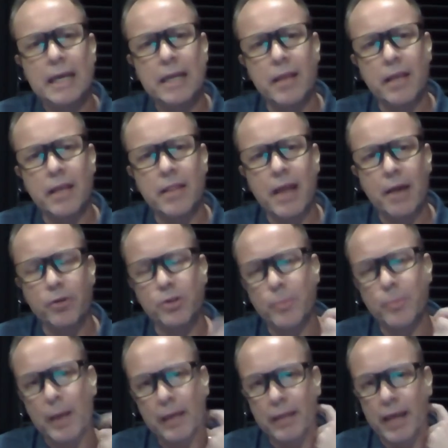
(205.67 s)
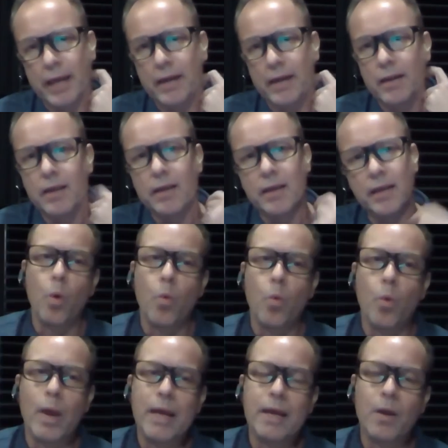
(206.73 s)
in that respect, then,
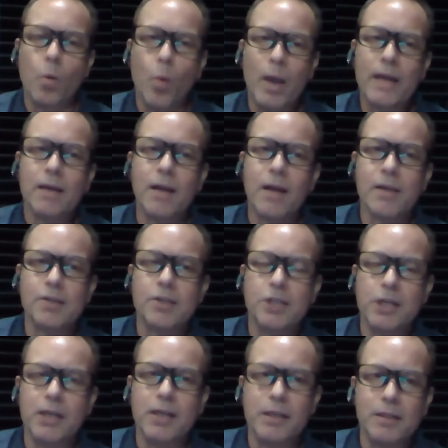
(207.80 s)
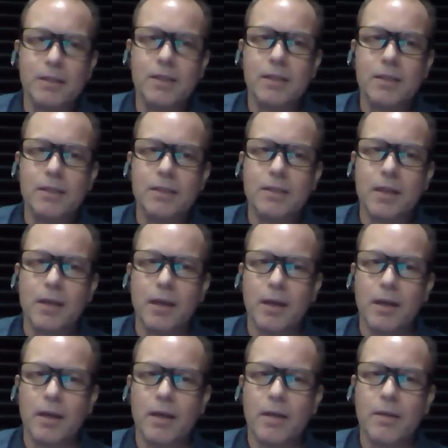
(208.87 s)
when last year did
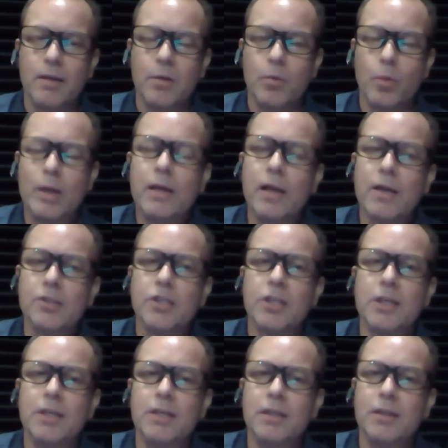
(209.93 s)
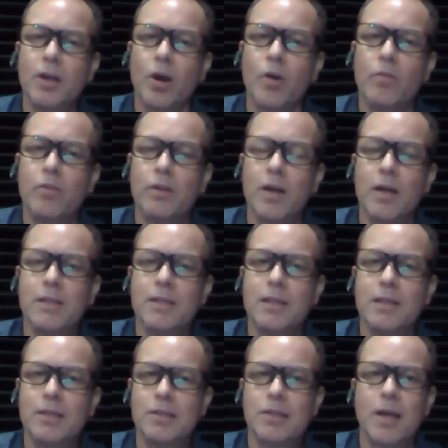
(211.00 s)

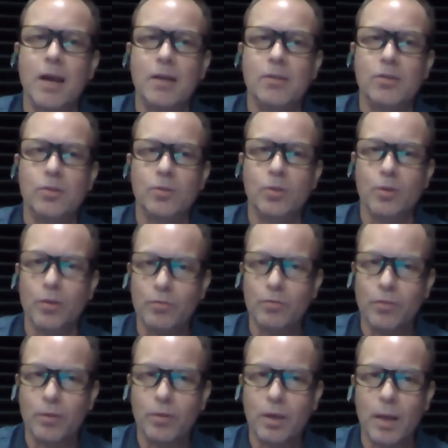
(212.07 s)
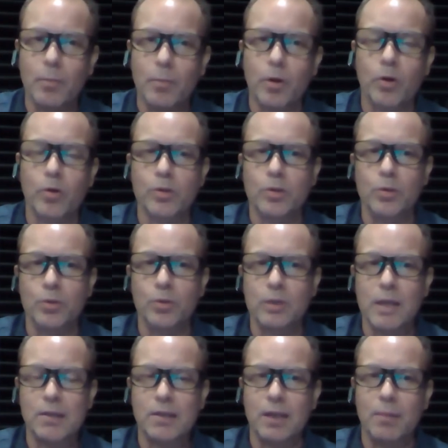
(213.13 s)
COVID-19 start to sort of come across your
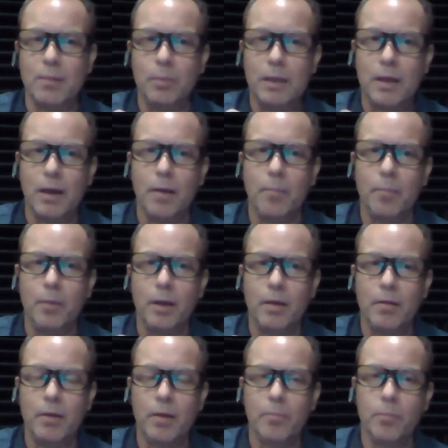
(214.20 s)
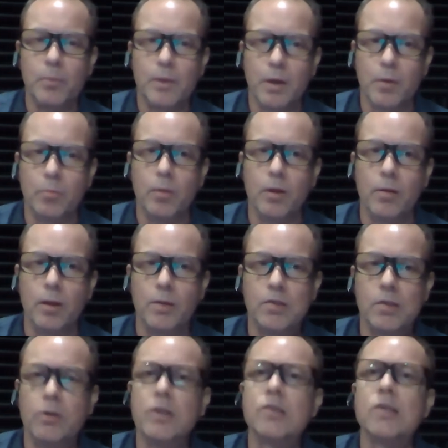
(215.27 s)
desk and become a
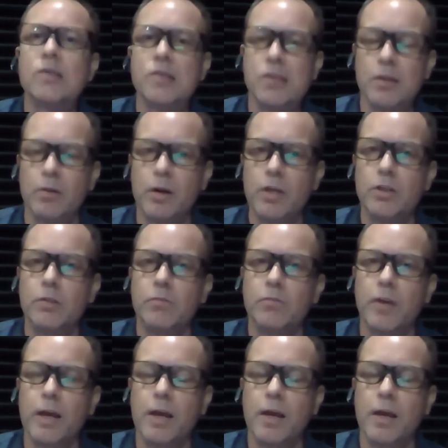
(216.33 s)
serious consideration for